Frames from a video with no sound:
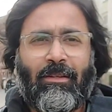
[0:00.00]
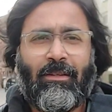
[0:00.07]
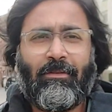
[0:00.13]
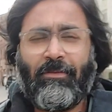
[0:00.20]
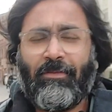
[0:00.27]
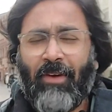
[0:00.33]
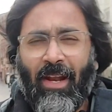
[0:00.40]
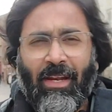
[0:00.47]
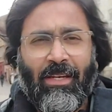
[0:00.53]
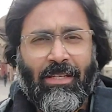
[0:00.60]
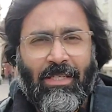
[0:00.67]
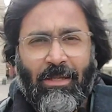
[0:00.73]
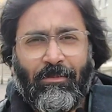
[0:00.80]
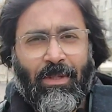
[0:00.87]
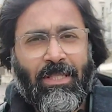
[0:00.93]
the very
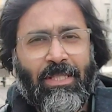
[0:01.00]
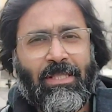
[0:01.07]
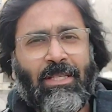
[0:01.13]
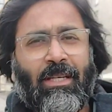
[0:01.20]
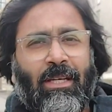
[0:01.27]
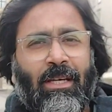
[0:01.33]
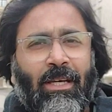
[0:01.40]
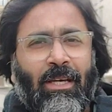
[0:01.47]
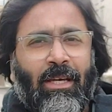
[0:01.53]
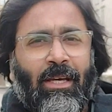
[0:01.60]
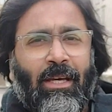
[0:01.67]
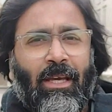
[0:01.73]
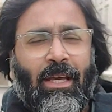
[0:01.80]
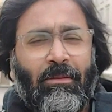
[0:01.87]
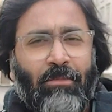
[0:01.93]
deepest
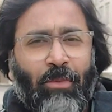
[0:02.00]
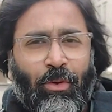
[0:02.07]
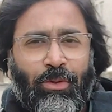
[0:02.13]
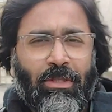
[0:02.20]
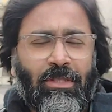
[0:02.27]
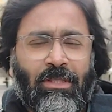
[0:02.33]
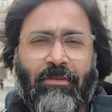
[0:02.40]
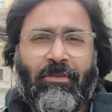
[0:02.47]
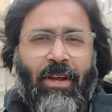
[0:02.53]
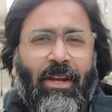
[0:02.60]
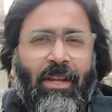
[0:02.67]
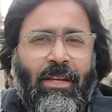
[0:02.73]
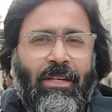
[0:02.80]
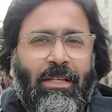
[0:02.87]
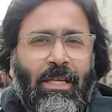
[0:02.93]
emotions, the
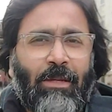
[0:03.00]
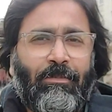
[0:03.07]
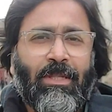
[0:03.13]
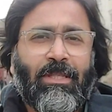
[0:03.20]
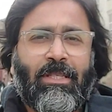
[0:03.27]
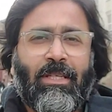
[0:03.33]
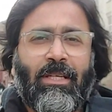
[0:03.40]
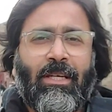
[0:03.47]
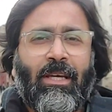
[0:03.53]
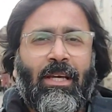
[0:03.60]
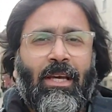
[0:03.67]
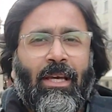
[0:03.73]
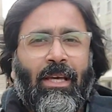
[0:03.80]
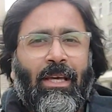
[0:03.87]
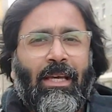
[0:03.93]
very deepest
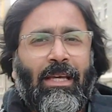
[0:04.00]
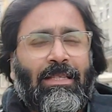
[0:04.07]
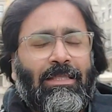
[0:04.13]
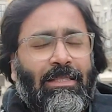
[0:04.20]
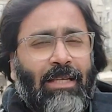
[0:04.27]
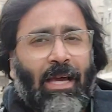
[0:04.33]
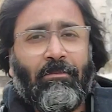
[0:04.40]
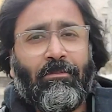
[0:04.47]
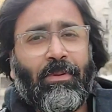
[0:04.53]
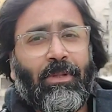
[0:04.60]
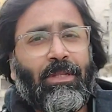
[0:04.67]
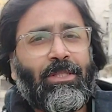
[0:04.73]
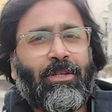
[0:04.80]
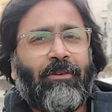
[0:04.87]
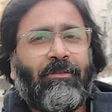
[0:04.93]

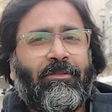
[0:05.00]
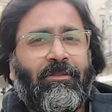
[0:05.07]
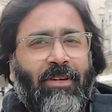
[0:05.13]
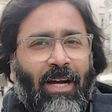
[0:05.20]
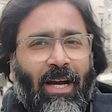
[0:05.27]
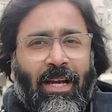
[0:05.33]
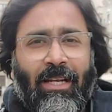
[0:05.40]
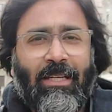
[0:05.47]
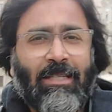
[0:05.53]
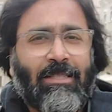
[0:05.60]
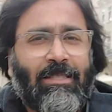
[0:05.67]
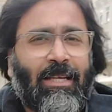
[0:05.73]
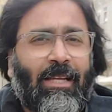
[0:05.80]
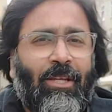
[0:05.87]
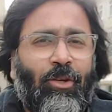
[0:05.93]
examples of
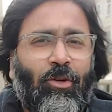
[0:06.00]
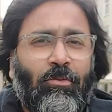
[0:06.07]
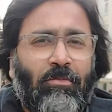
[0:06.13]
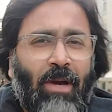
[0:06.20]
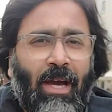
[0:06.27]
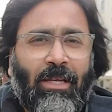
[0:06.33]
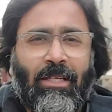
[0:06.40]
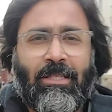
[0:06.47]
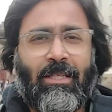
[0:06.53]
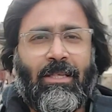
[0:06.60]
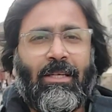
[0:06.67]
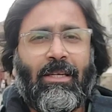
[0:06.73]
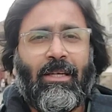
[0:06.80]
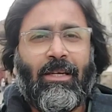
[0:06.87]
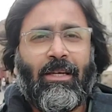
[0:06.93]
kindness and humanity
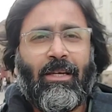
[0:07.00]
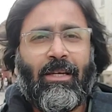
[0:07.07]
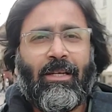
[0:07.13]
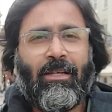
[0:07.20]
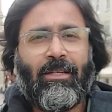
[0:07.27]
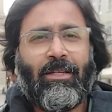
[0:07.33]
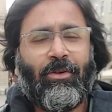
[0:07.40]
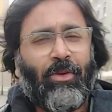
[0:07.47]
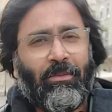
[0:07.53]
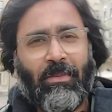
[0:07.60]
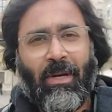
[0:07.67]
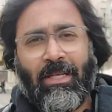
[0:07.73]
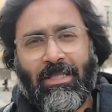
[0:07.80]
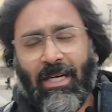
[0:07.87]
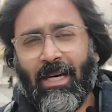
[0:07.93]
during
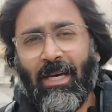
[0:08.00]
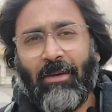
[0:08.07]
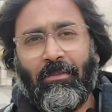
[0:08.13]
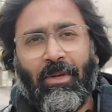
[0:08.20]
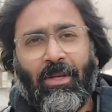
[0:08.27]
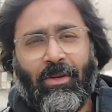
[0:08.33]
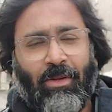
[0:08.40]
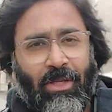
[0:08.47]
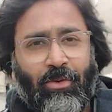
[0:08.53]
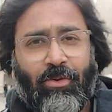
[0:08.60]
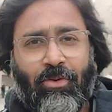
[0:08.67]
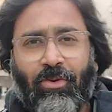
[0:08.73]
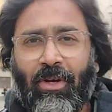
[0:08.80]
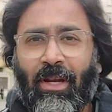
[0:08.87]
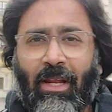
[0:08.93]
my time in
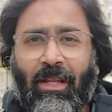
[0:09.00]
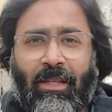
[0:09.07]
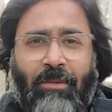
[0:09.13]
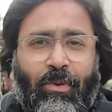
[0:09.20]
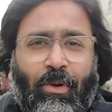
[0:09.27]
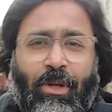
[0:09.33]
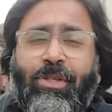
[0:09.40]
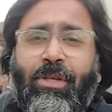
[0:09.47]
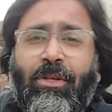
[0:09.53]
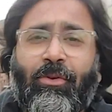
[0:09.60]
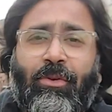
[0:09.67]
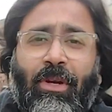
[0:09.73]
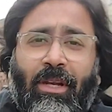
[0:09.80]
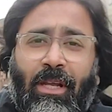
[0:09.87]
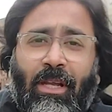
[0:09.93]
Ukraine and the
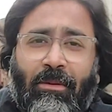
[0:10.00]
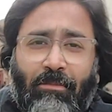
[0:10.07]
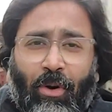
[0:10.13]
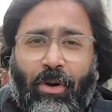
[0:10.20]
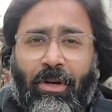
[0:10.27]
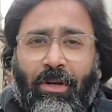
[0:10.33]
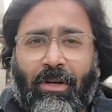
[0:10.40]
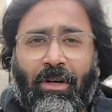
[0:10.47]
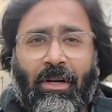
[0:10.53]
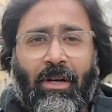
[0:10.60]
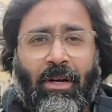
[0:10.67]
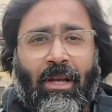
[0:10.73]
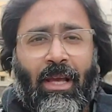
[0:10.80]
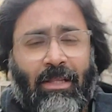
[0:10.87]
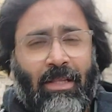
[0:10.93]
Polish-Ukrainian border
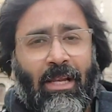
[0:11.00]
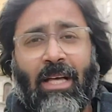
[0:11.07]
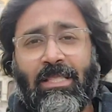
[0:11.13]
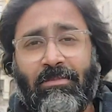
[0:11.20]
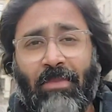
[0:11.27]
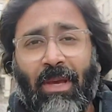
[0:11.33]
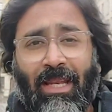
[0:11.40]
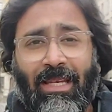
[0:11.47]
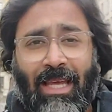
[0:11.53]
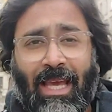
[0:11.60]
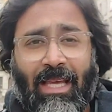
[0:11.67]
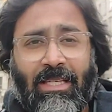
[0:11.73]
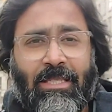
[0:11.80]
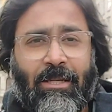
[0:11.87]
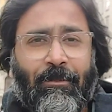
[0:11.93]
in the last many
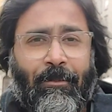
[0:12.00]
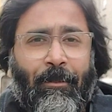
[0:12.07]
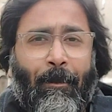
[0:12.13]
days.